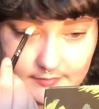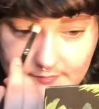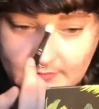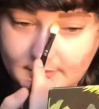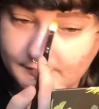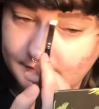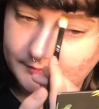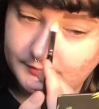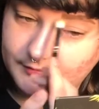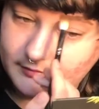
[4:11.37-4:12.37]
Got
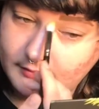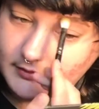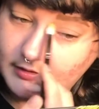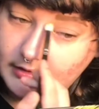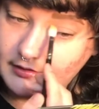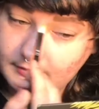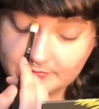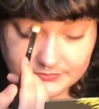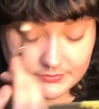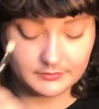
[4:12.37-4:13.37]
those
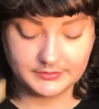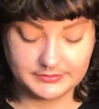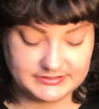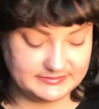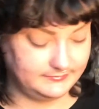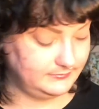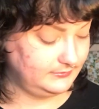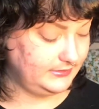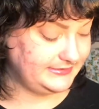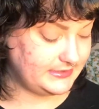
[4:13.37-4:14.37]
corners
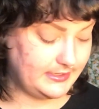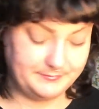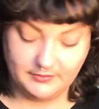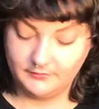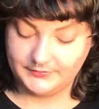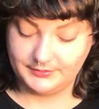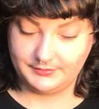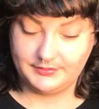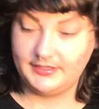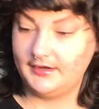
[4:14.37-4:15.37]
lit up over
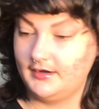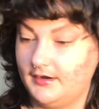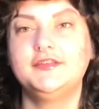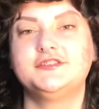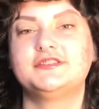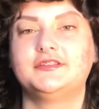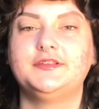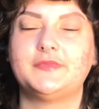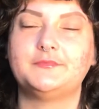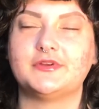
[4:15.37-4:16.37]
there. I just cleaned
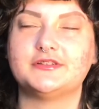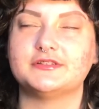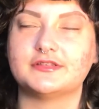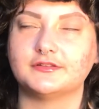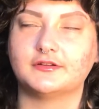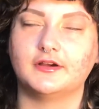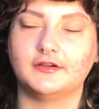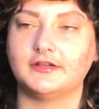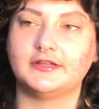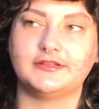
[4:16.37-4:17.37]
my brushes and they're
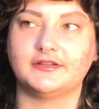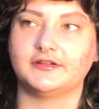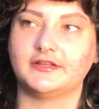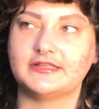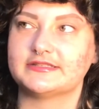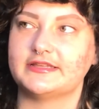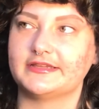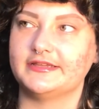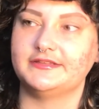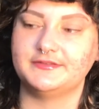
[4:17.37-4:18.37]
already dirty. It's like
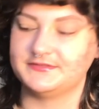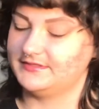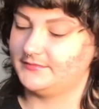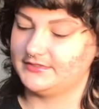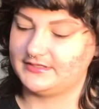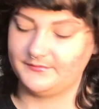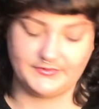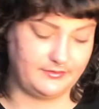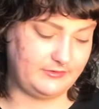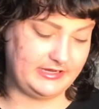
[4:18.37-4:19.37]
I used them or something.
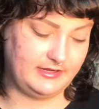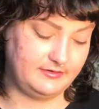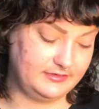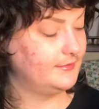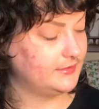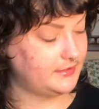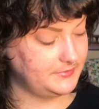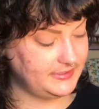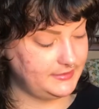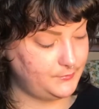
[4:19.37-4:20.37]
Wow.
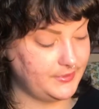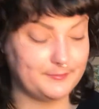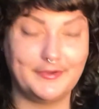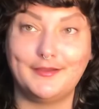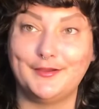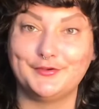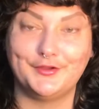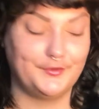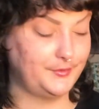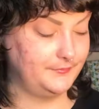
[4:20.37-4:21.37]
Going in with
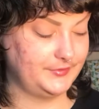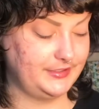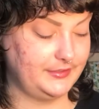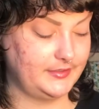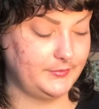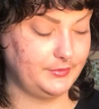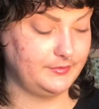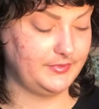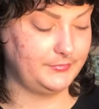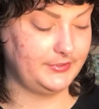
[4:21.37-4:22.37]
Ponyo over here, and I'm going to
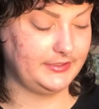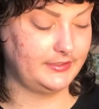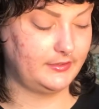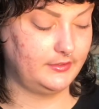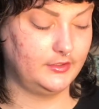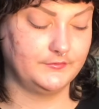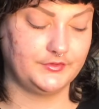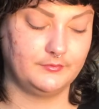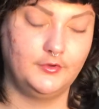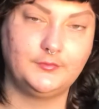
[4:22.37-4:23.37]
be putting it all over the
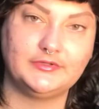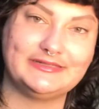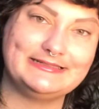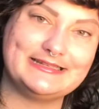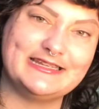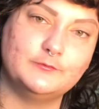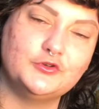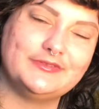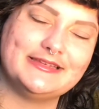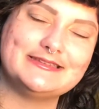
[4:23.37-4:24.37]
mobile lid and
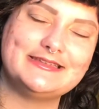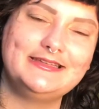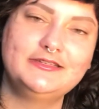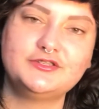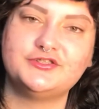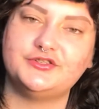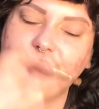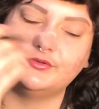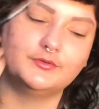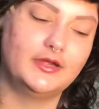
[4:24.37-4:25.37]
moving it
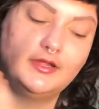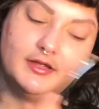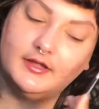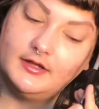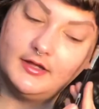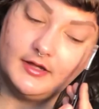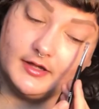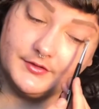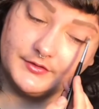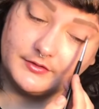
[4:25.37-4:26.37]
into
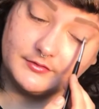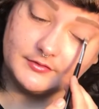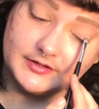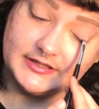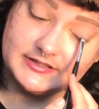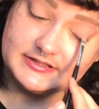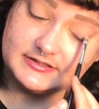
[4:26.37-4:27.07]
the crease.